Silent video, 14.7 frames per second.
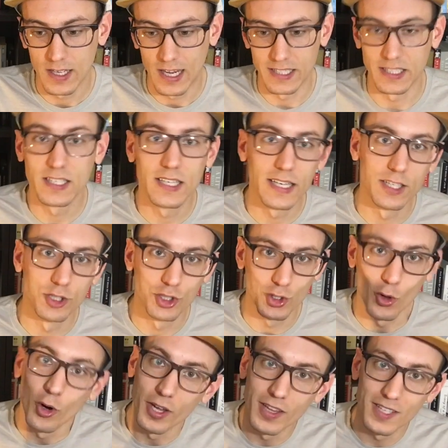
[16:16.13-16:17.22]
I didn't
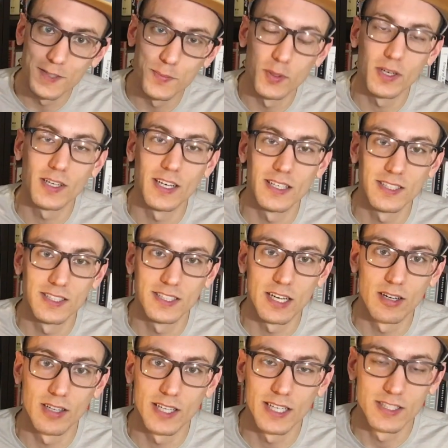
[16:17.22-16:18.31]
enjoy this book
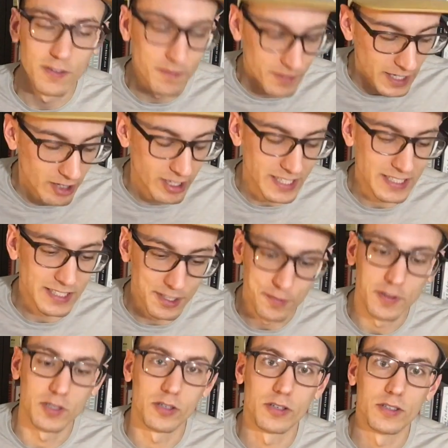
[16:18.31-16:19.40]
necessarily. It's a very
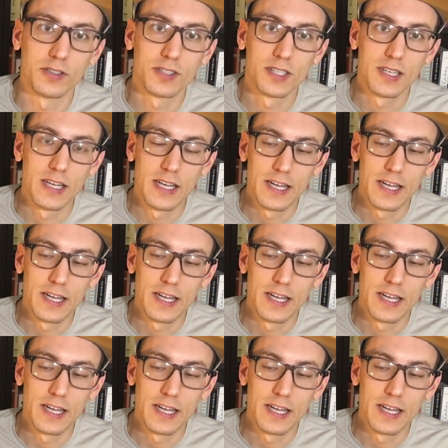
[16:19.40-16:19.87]
difficult,